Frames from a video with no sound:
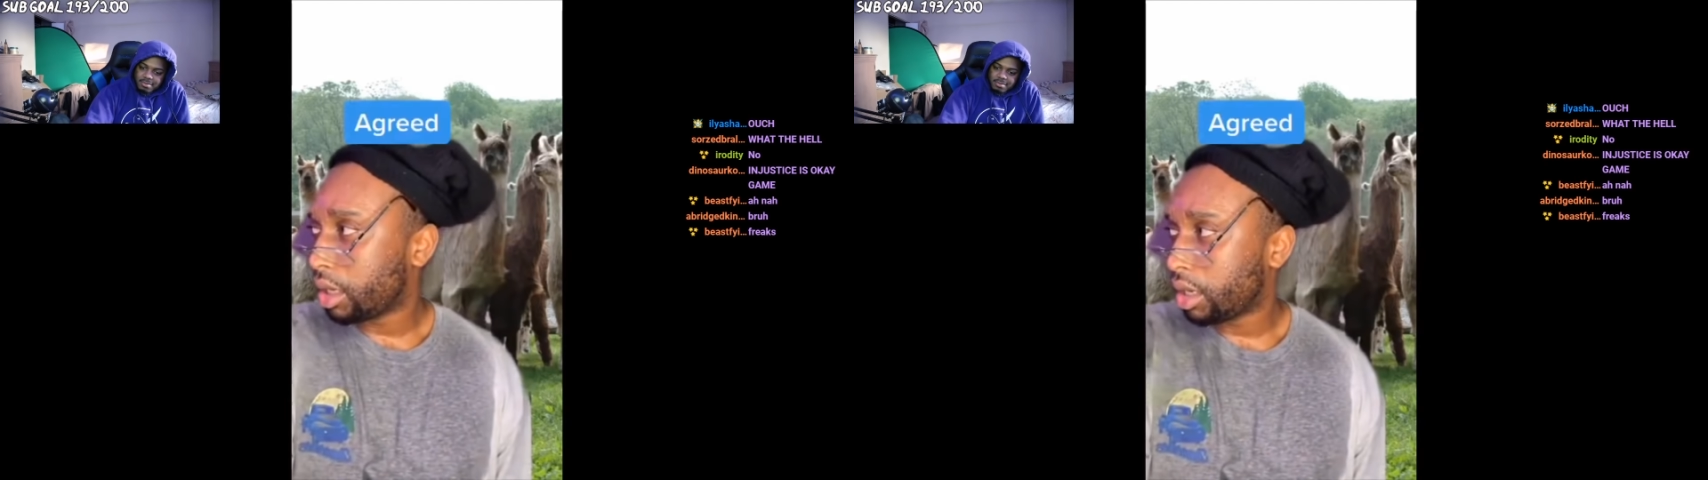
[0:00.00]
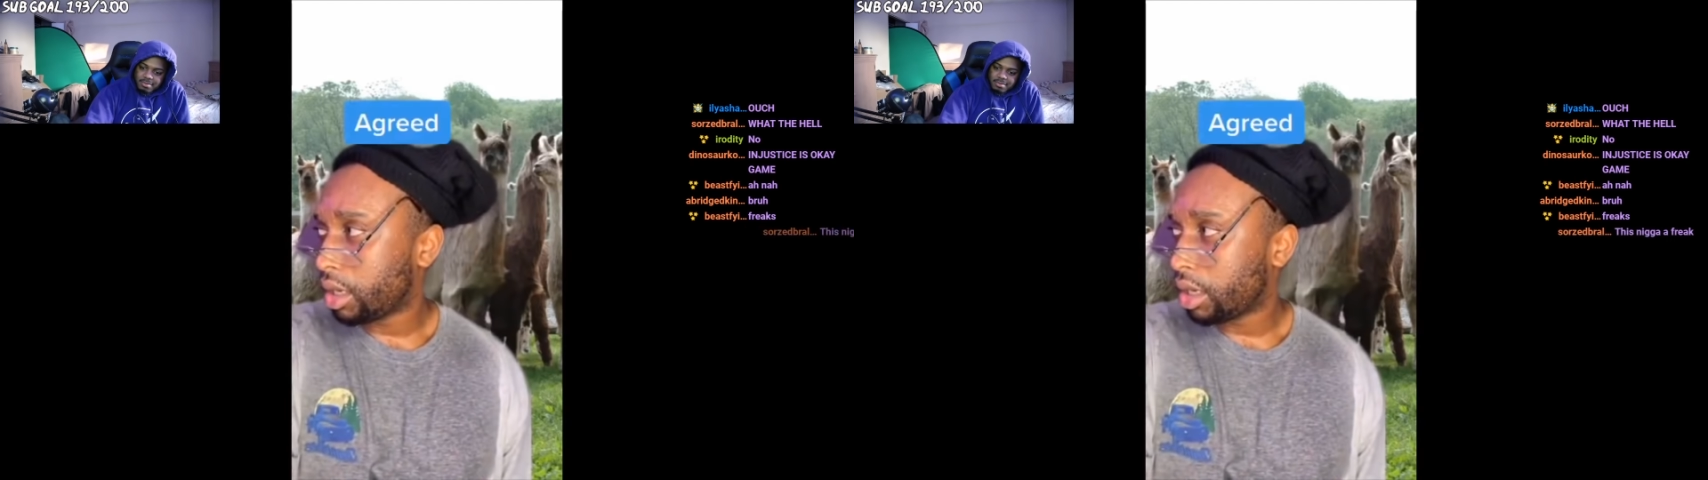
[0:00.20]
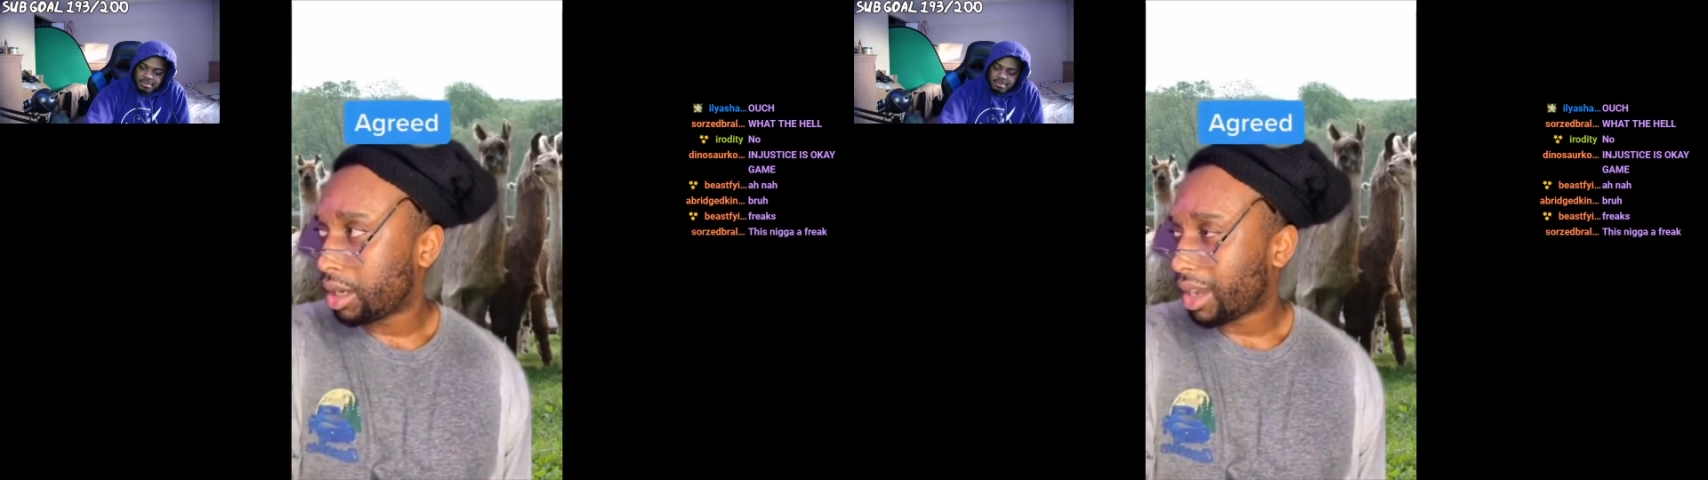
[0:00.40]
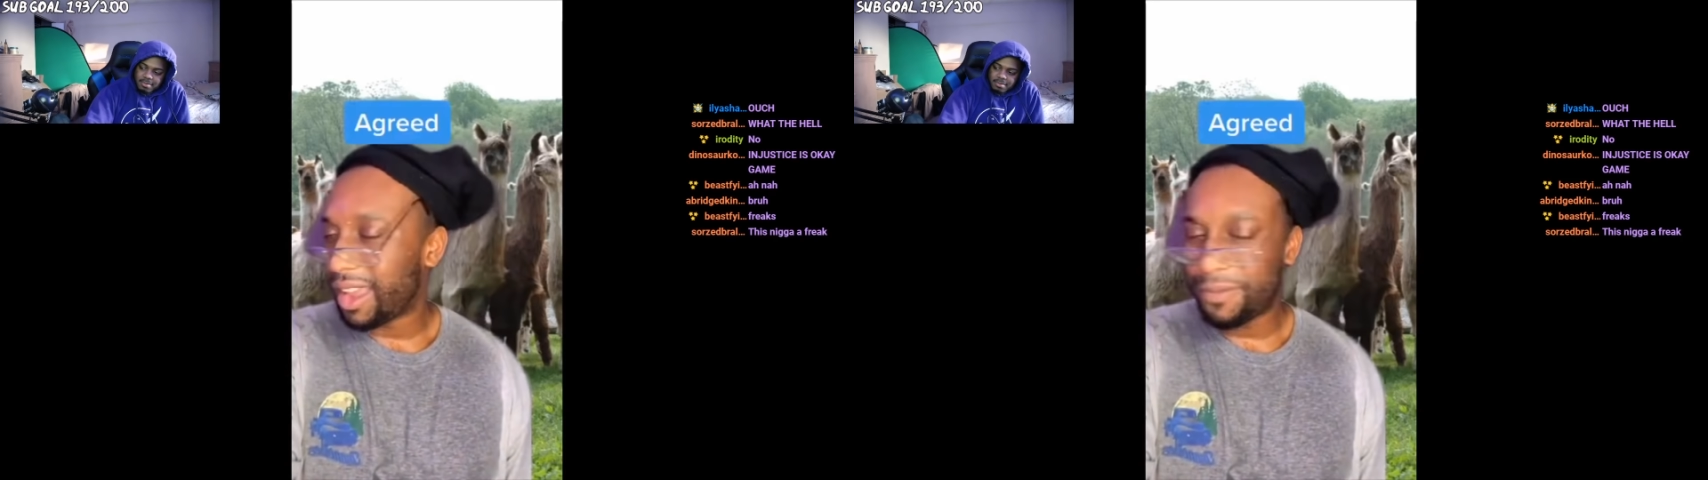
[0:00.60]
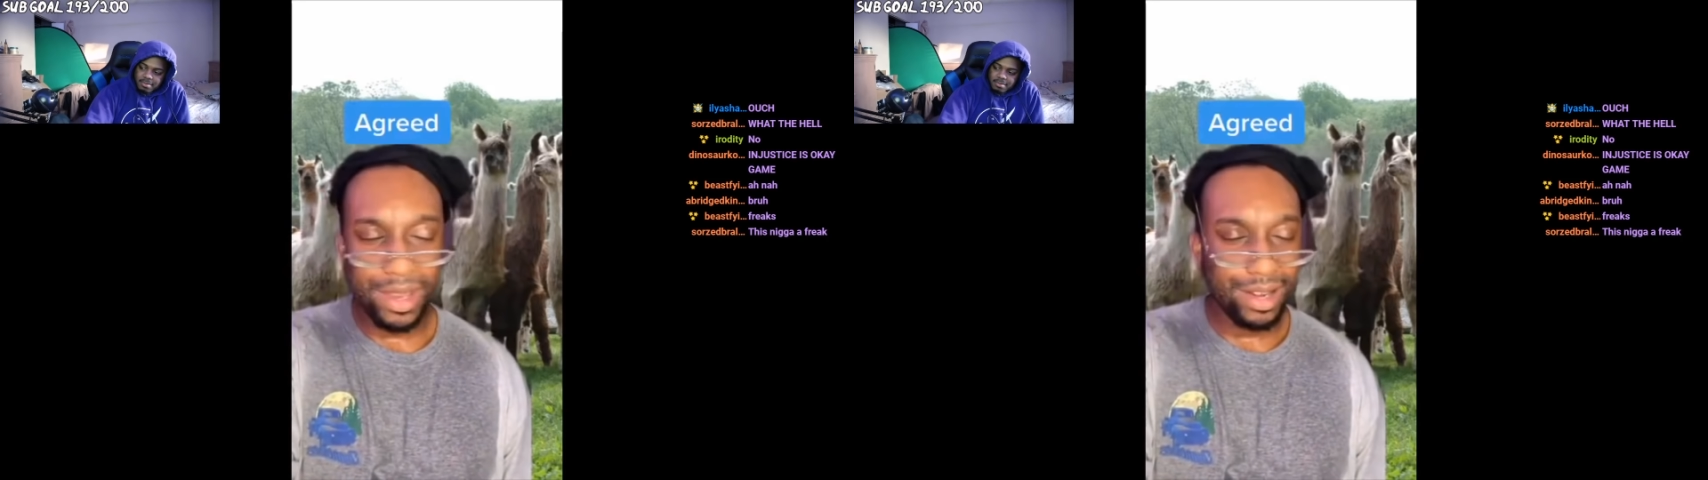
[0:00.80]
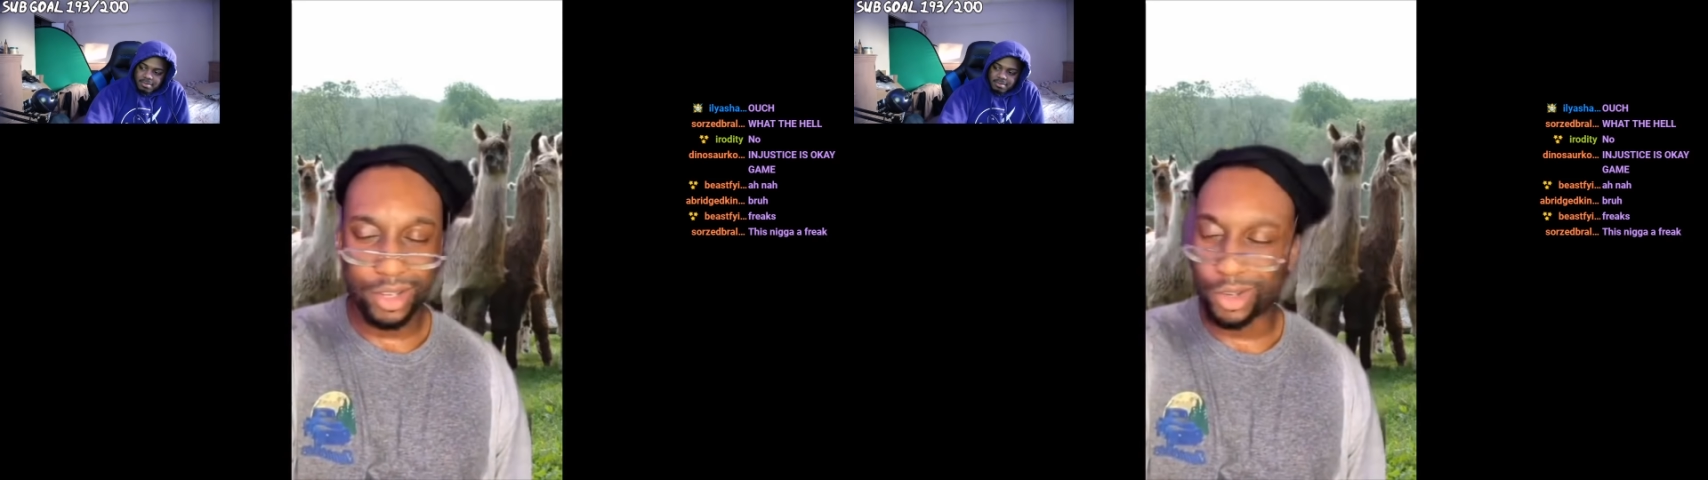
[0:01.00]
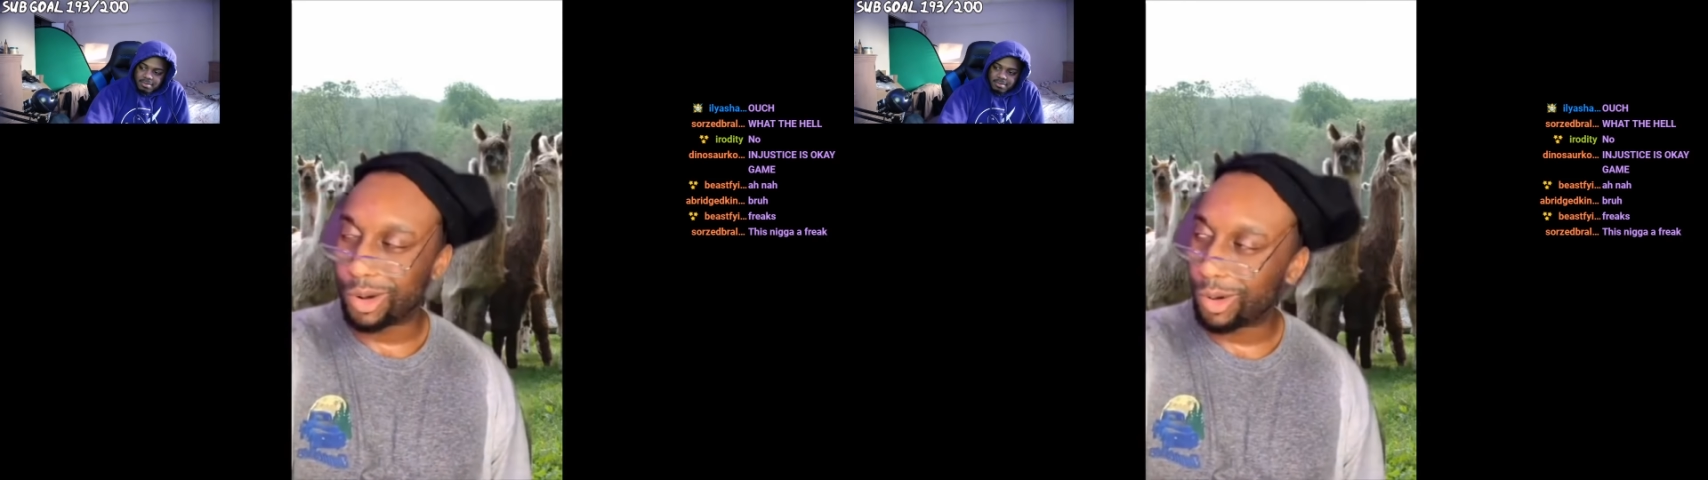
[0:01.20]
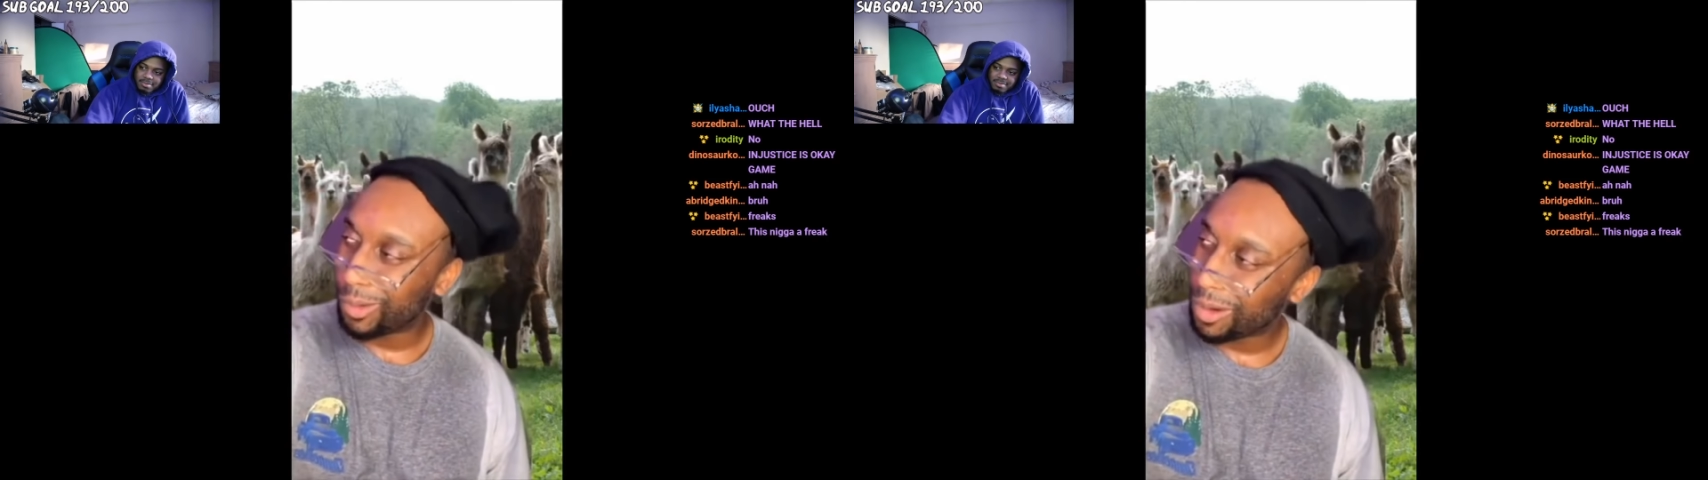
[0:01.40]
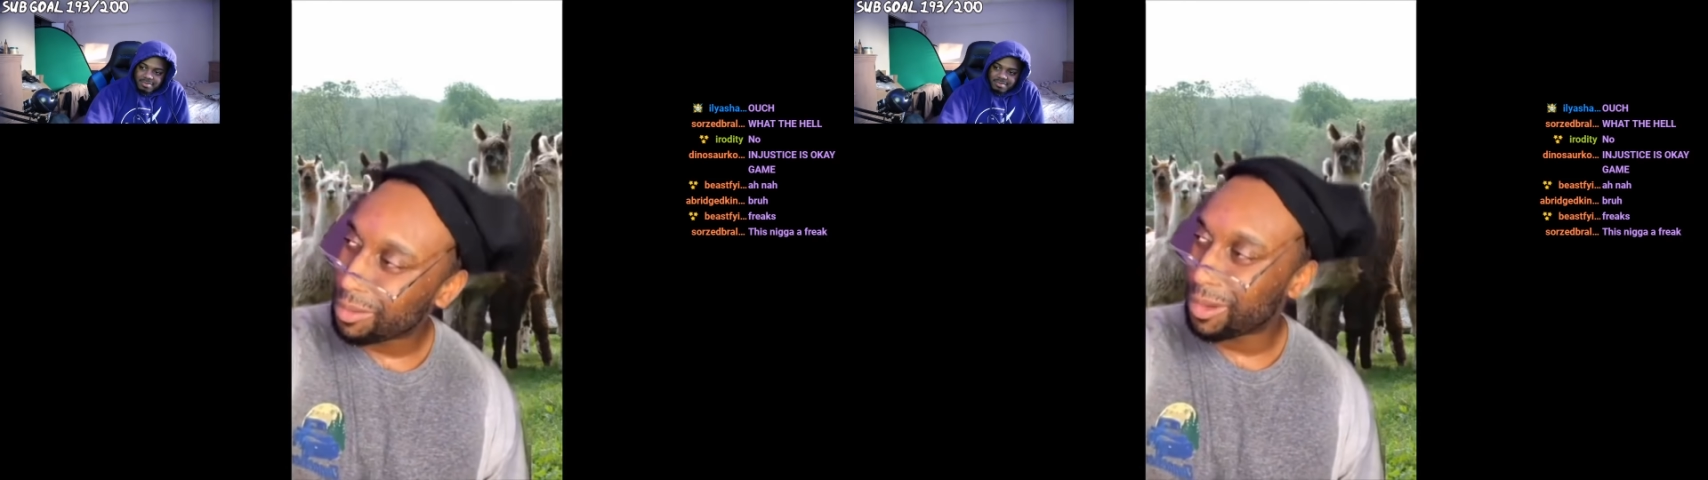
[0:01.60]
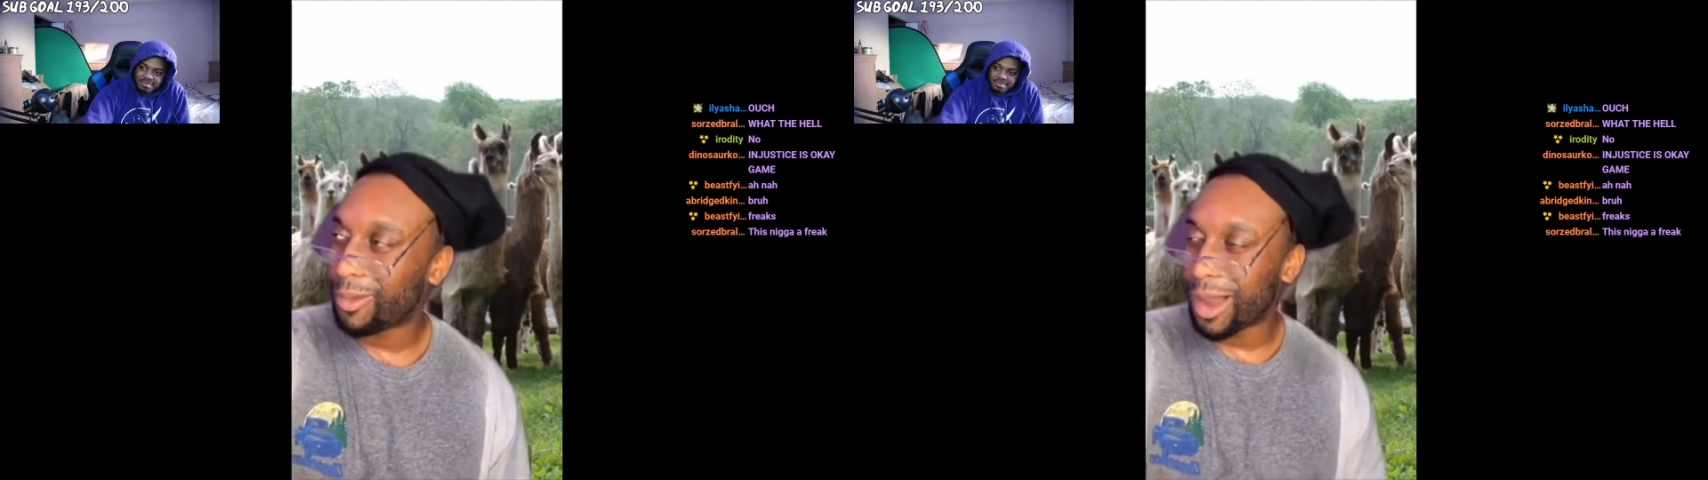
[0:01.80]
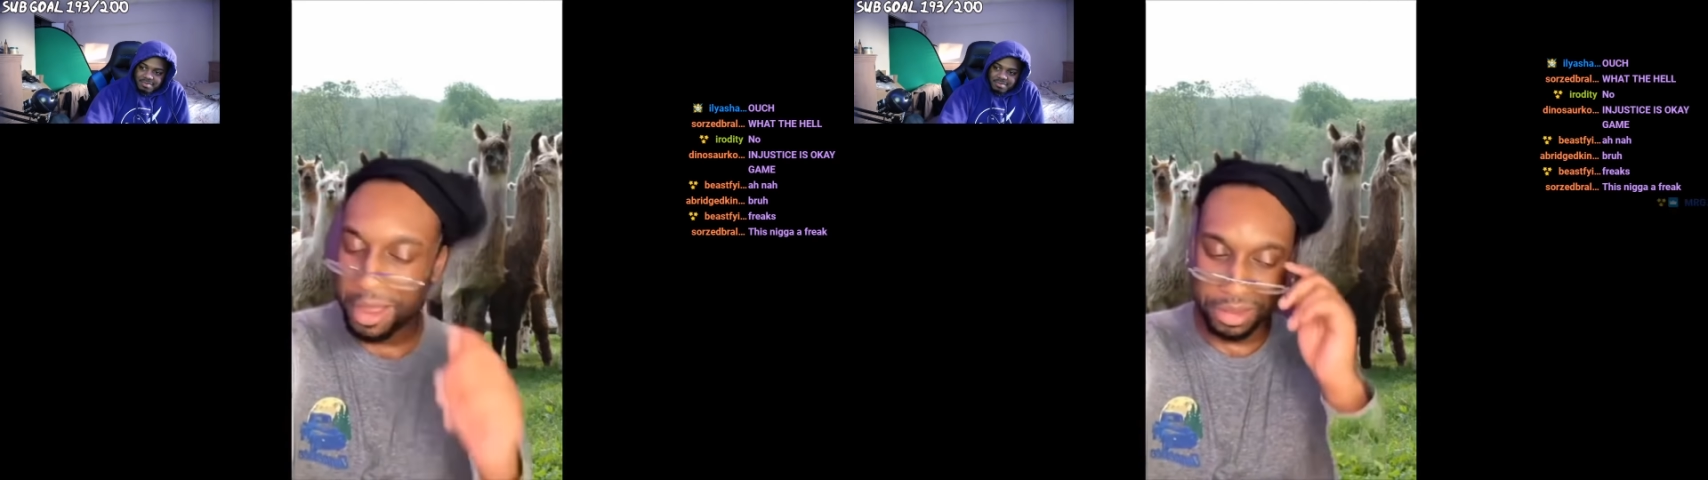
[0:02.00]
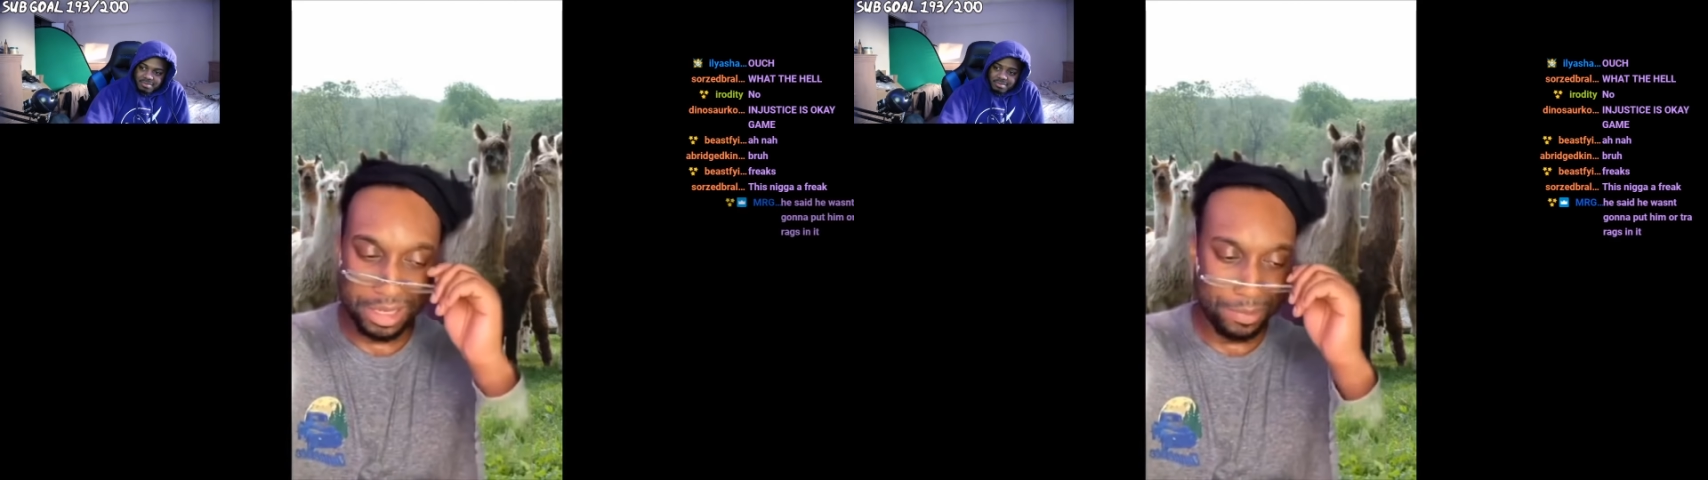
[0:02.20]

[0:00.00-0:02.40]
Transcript: Agreed. I've been extremely wild